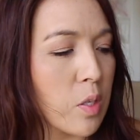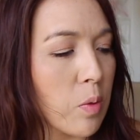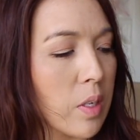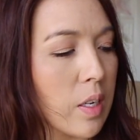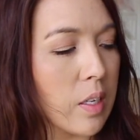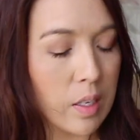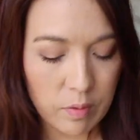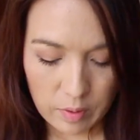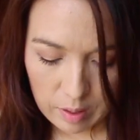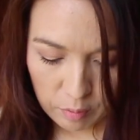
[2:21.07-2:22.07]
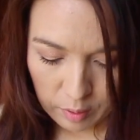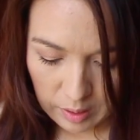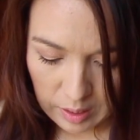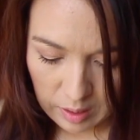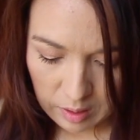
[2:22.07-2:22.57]
twenty-nine ninety-five,
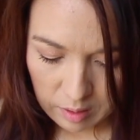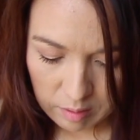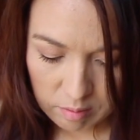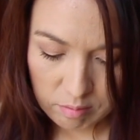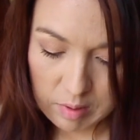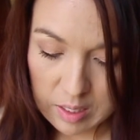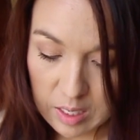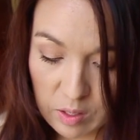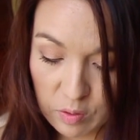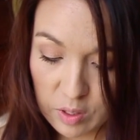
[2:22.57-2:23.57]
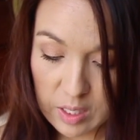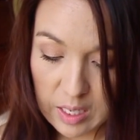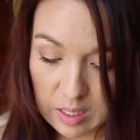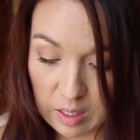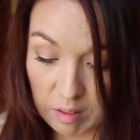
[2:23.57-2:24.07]
really? It says full
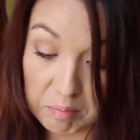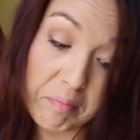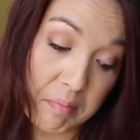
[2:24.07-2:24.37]
size on here.